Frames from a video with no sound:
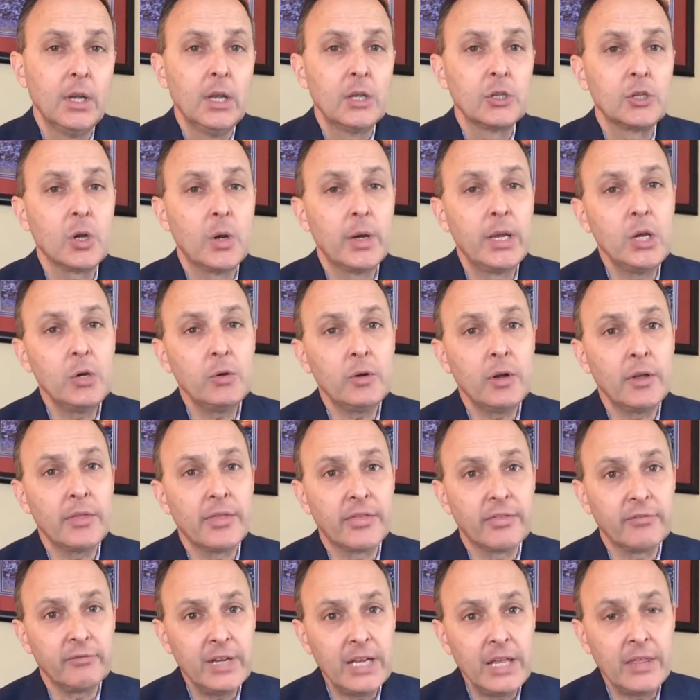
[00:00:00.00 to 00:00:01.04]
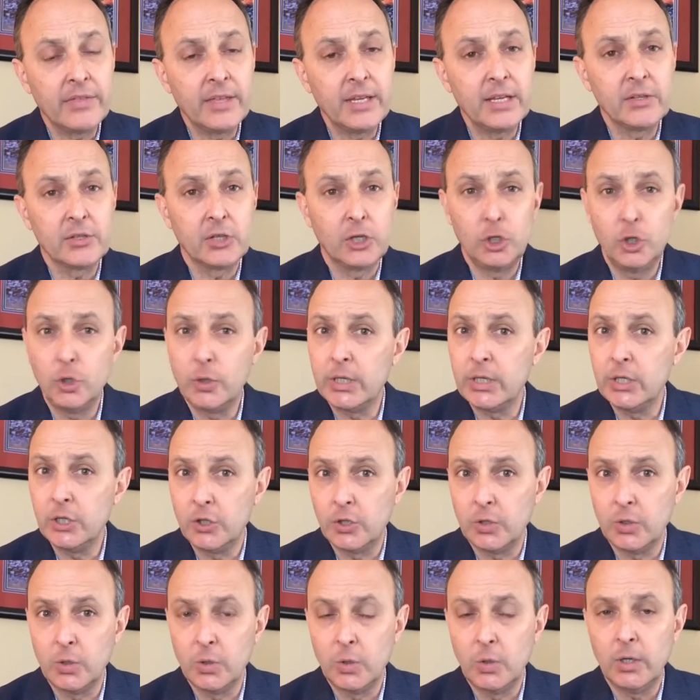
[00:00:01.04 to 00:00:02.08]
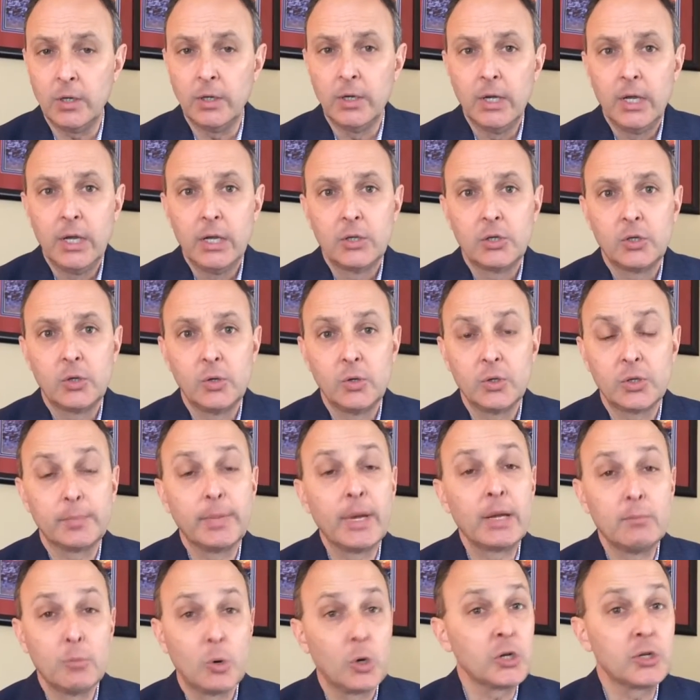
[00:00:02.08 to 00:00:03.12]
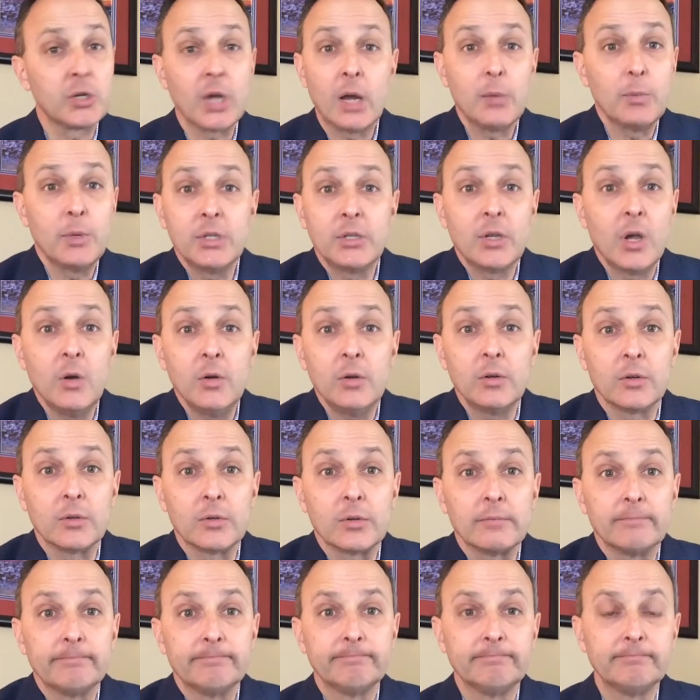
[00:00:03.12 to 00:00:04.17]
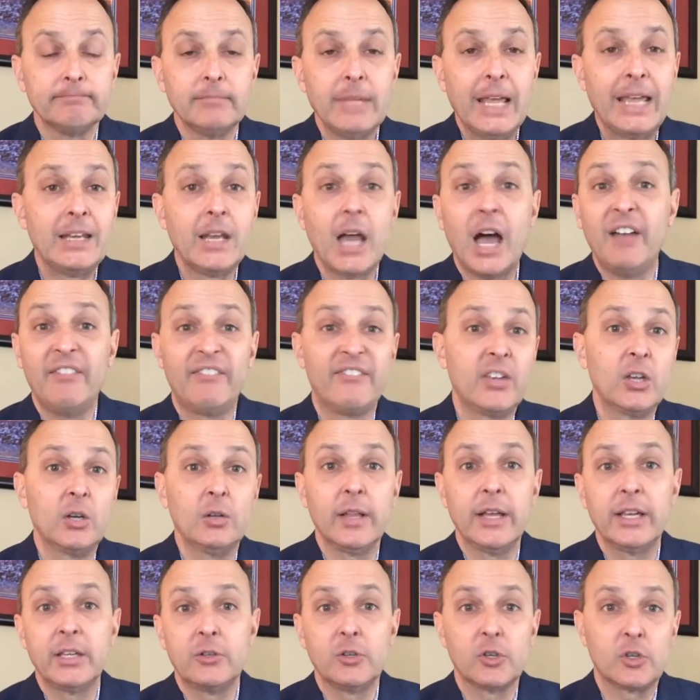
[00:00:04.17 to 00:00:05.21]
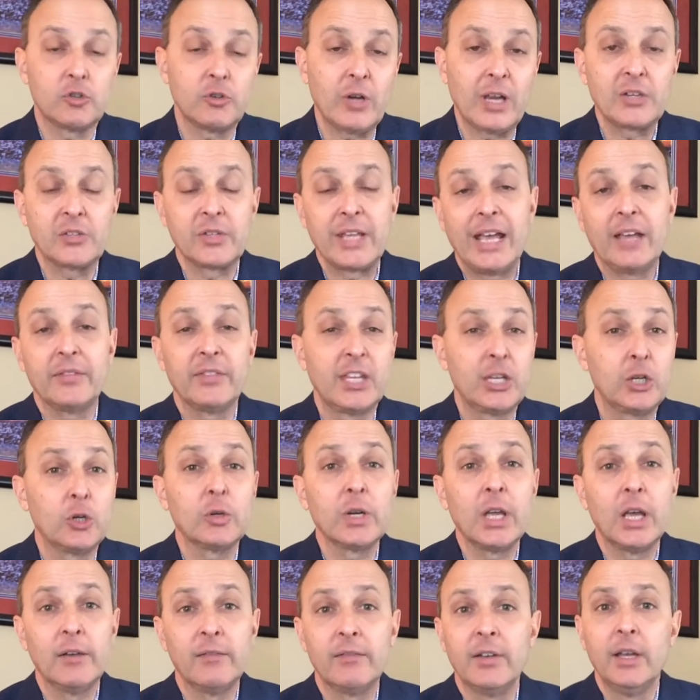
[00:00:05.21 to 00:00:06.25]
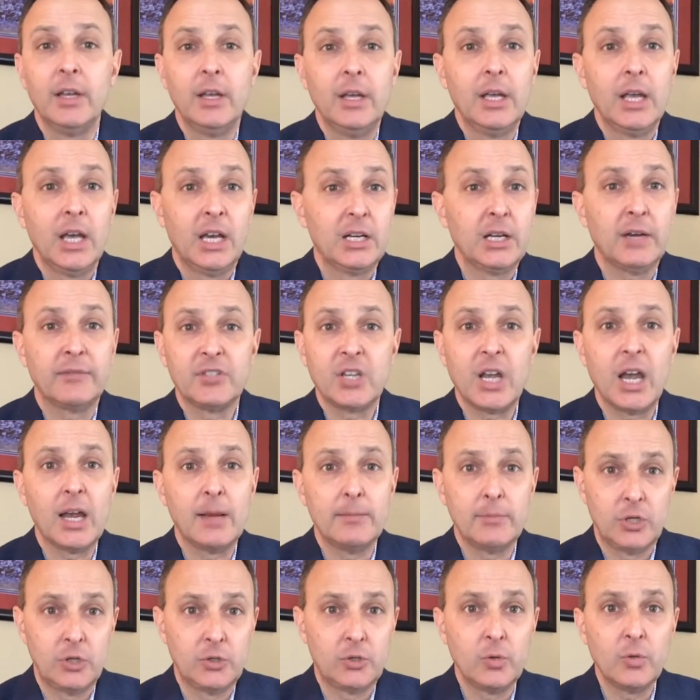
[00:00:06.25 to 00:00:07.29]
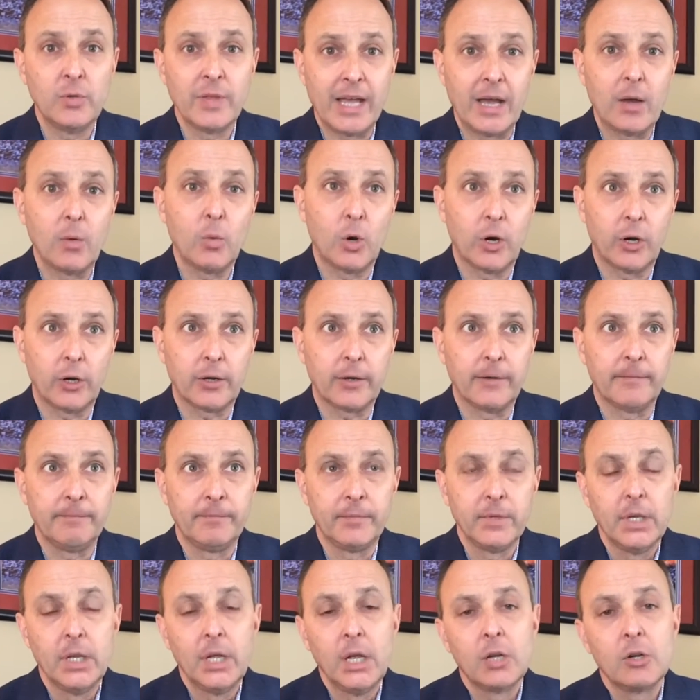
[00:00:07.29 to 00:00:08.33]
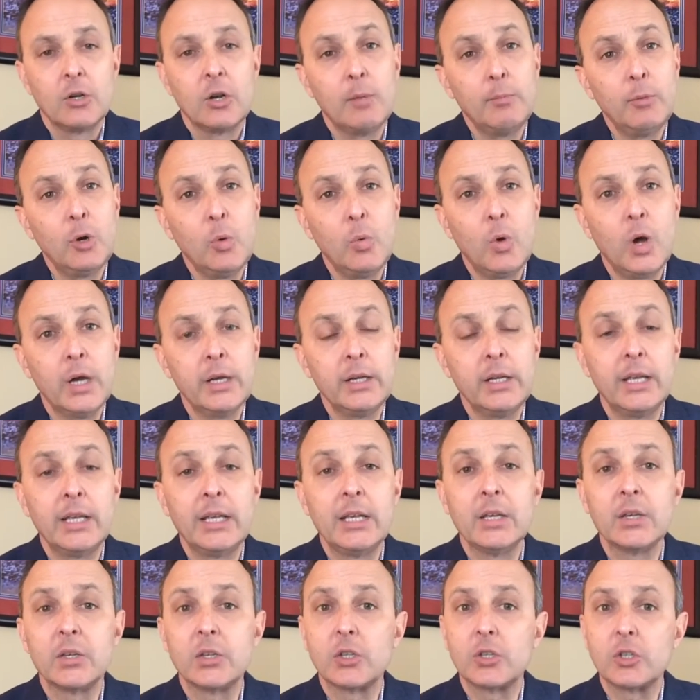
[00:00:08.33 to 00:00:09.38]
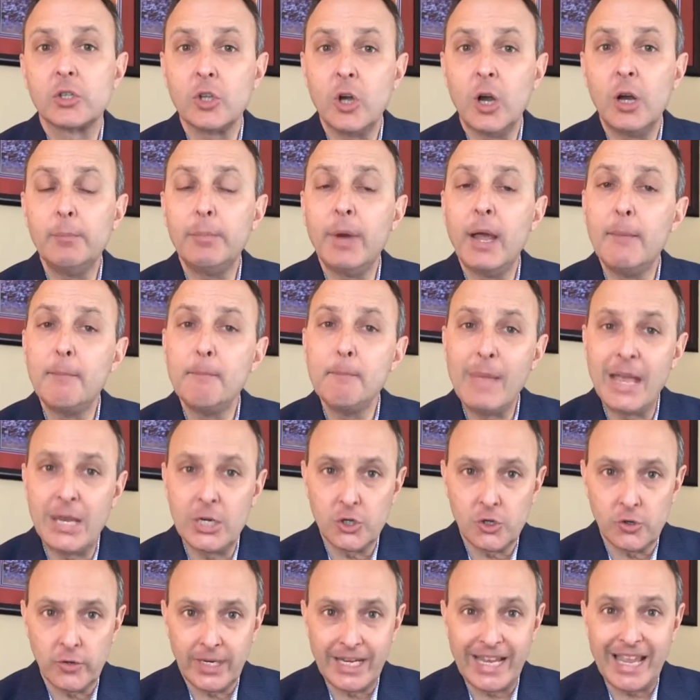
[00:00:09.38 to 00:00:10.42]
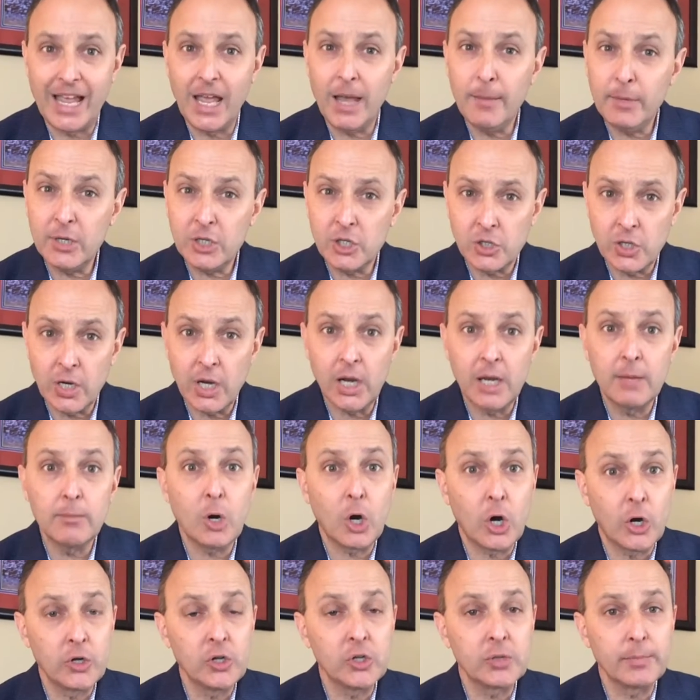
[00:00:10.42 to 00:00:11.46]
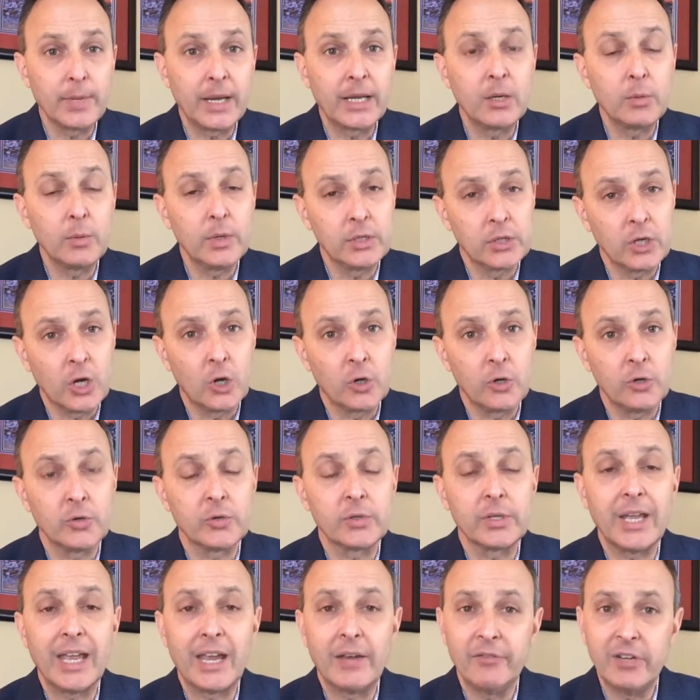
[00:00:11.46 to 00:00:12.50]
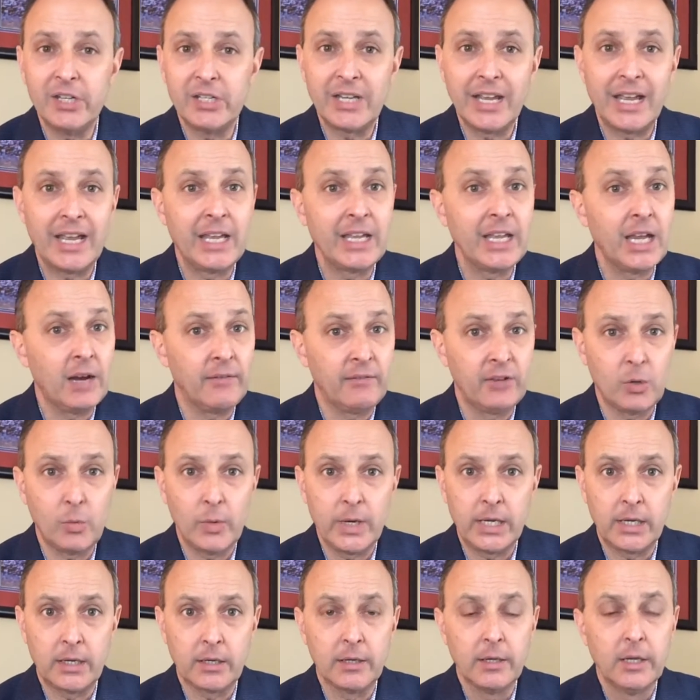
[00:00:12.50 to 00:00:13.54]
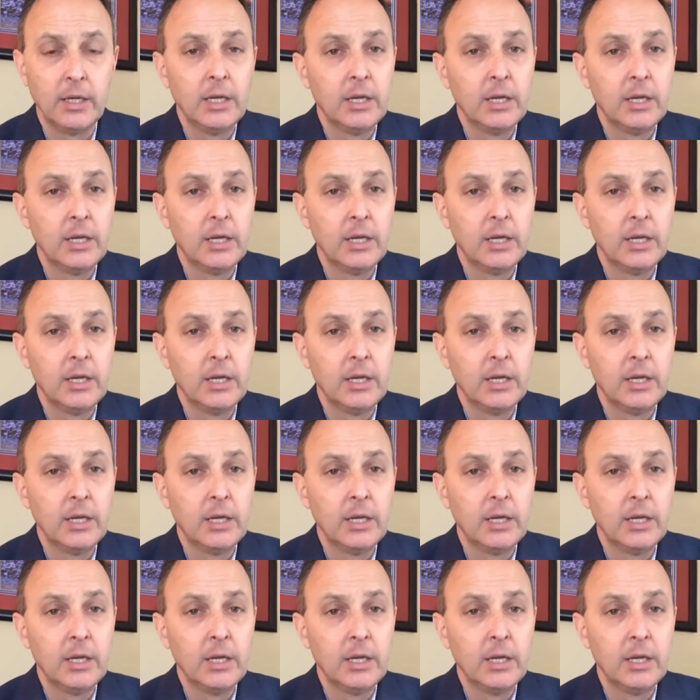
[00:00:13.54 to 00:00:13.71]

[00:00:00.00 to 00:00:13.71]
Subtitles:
So here are three things that you can do to spend more time with donors and not feel like you're stressed out that you don't have enough time to do that work. Number one is start by measuring how much time are you spending with donors every day, every week.